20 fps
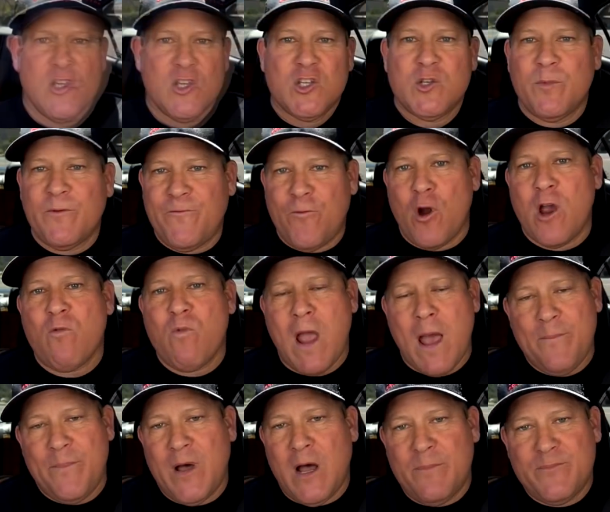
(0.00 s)
So before I
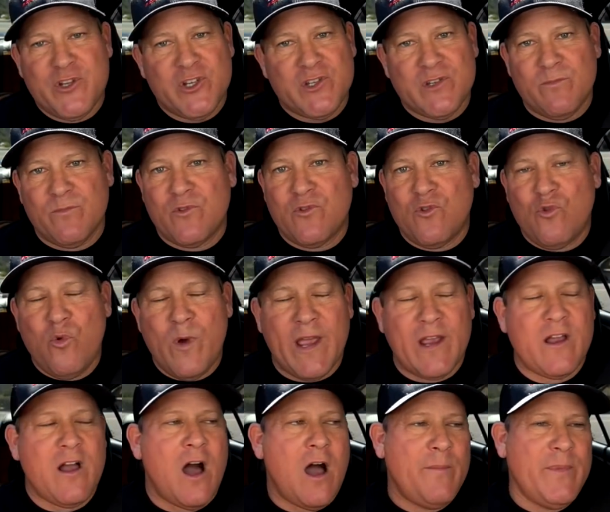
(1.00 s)
wrap up, just some
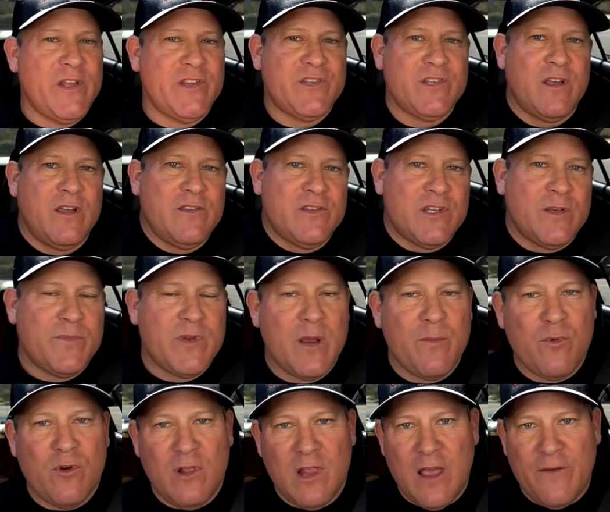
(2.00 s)
quick comments on
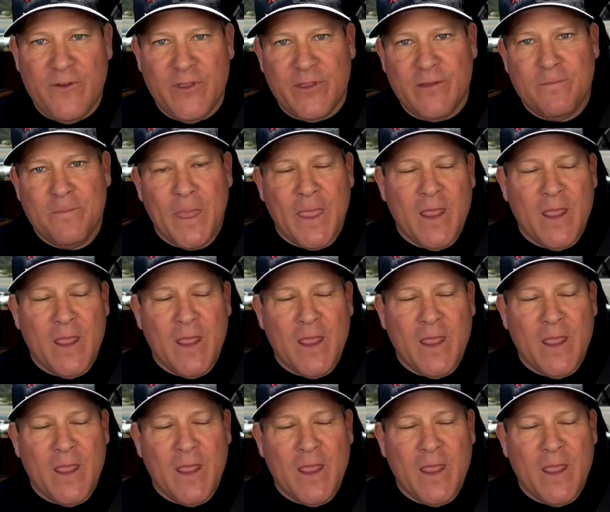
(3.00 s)
September 11th.